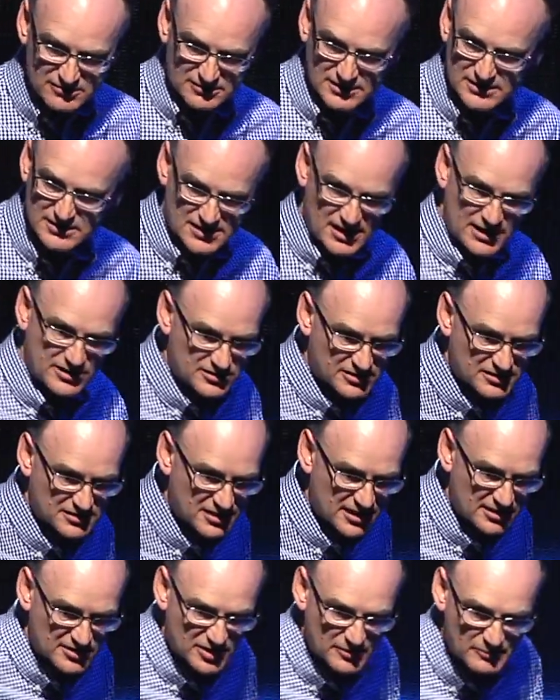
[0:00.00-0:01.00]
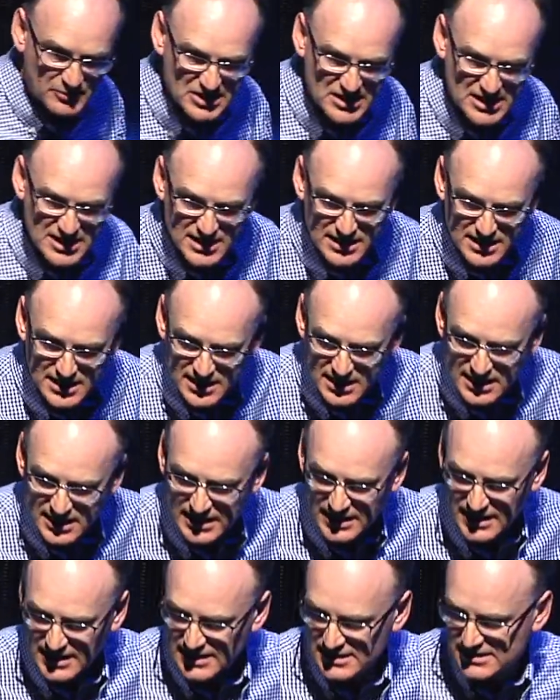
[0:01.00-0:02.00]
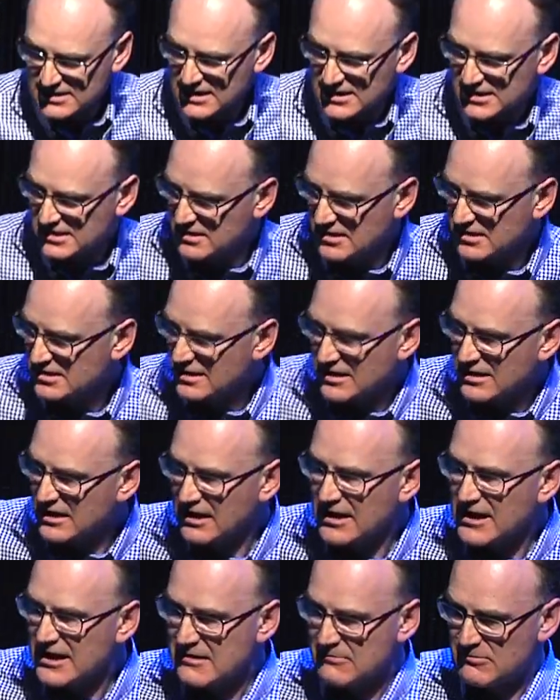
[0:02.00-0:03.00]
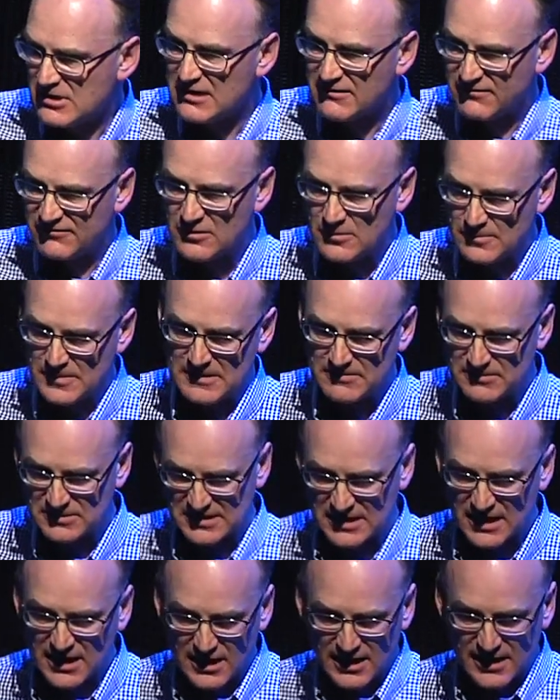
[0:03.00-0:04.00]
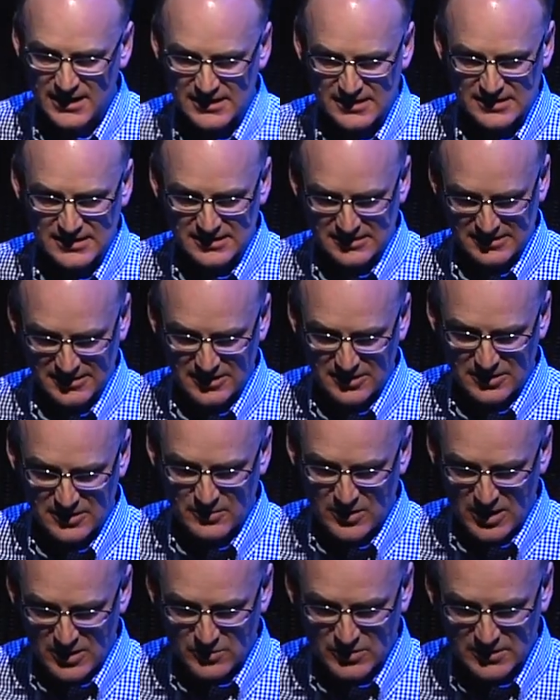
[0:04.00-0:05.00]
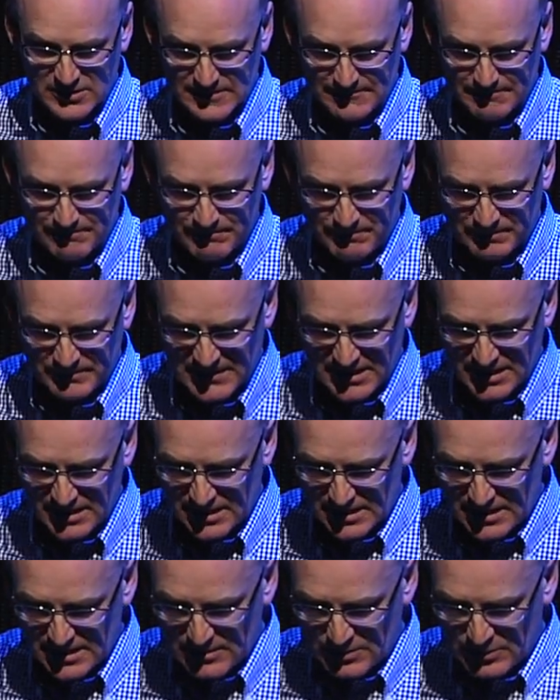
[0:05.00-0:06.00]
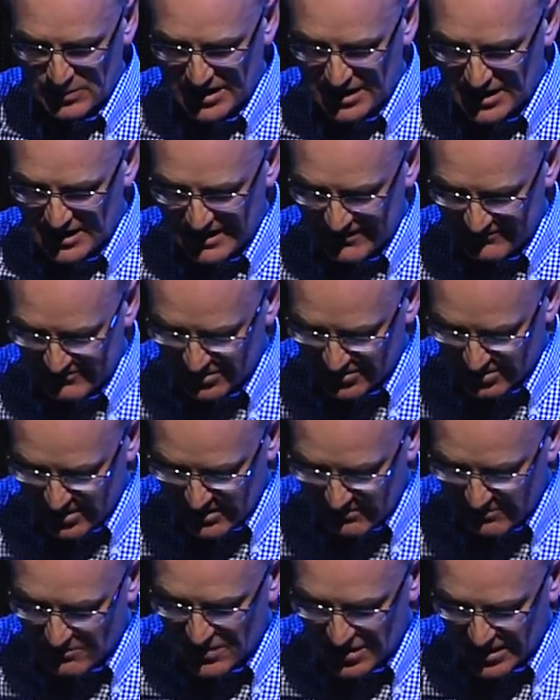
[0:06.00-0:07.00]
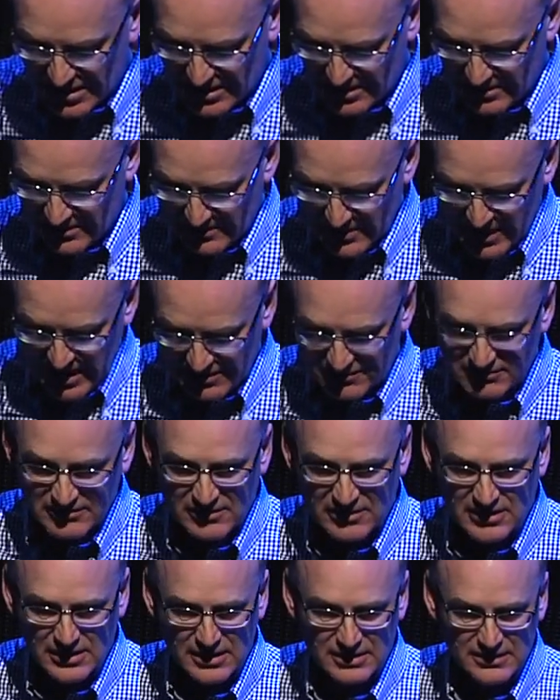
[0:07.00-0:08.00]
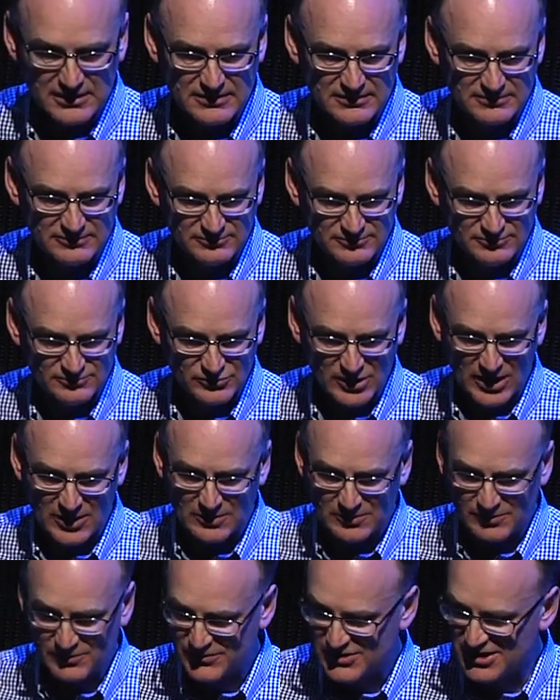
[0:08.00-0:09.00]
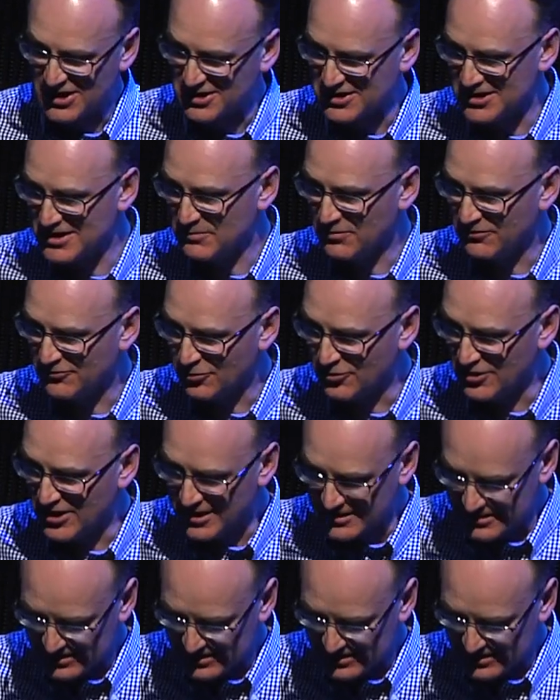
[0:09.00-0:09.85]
et cetera, et cetera. But it's just a gleam in a few people's eyes at the moment. But I have a dream that in about, well, certainly before I